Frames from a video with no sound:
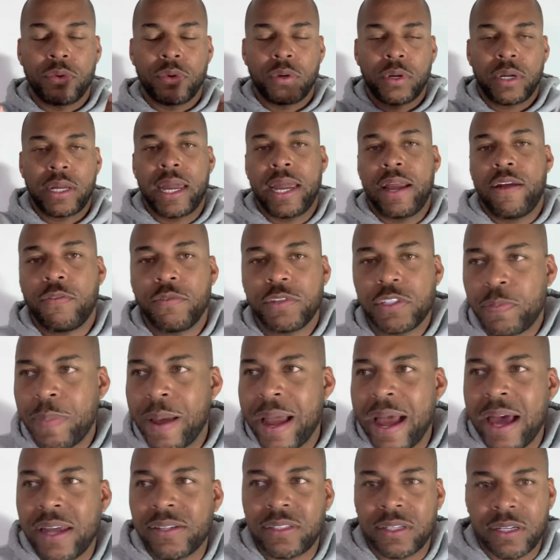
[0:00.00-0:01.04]
Okay, everyone's
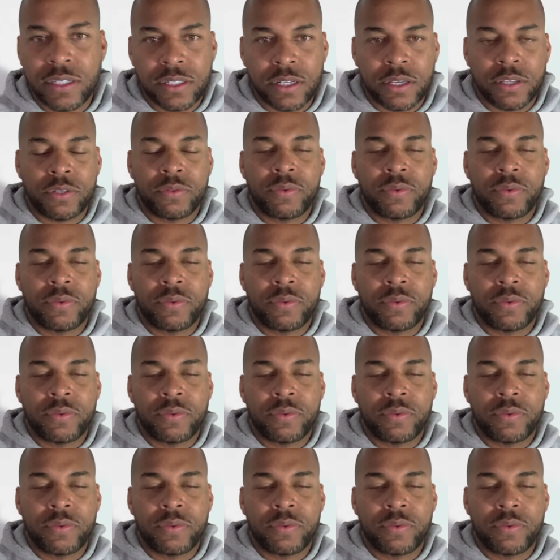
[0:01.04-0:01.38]
passing each other,